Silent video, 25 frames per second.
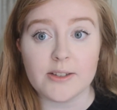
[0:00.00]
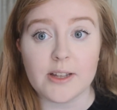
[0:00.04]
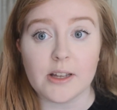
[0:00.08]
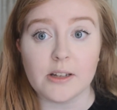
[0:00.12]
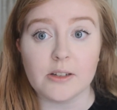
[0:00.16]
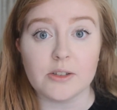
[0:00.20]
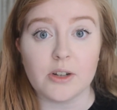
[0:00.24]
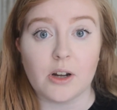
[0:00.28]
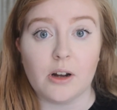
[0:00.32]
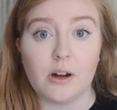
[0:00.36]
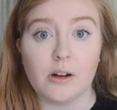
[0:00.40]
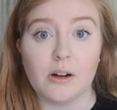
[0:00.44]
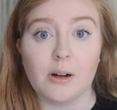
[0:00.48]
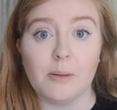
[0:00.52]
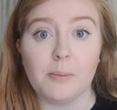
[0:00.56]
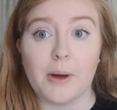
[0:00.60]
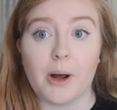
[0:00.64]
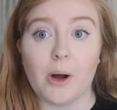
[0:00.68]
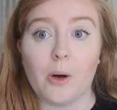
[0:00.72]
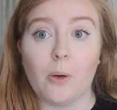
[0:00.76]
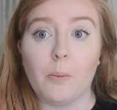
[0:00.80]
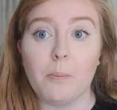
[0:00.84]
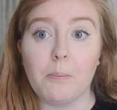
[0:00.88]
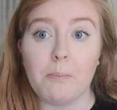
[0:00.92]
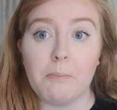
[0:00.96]
and talk
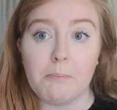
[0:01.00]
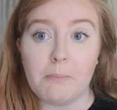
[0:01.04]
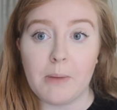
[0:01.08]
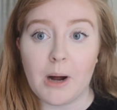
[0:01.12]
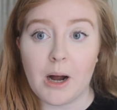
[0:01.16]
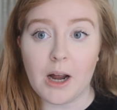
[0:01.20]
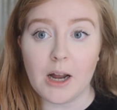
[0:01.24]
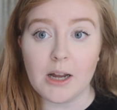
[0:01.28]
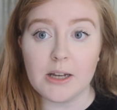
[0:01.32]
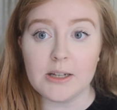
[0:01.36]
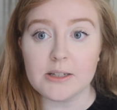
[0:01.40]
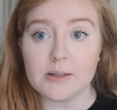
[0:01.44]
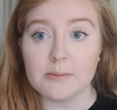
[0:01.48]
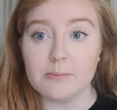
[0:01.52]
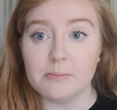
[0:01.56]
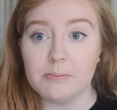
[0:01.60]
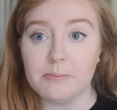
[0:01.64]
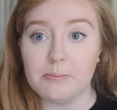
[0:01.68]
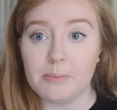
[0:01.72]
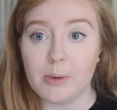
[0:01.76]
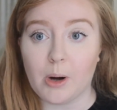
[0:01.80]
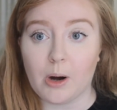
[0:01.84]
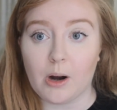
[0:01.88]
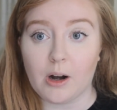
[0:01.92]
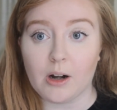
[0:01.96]
about mind and
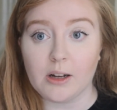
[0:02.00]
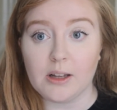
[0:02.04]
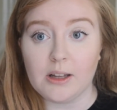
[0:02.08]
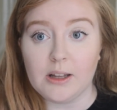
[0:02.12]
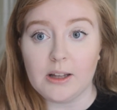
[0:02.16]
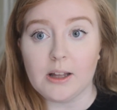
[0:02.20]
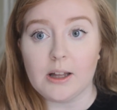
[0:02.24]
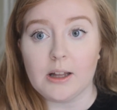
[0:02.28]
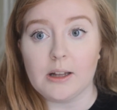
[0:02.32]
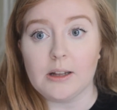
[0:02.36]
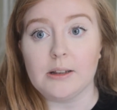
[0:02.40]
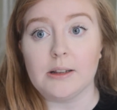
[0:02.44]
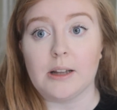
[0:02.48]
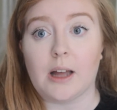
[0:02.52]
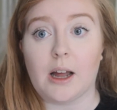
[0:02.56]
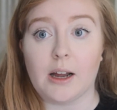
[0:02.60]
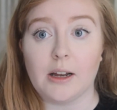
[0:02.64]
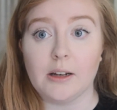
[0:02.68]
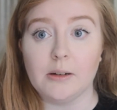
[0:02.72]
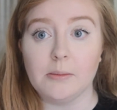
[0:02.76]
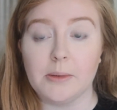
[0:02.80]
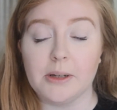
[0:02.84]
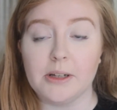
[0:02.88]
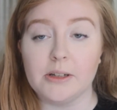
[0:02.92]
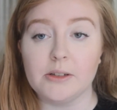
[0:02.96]
body
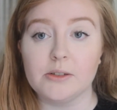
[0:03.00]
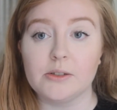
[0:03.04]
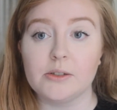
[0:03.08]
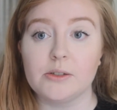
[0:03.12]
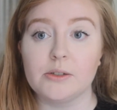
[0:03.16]
alignment.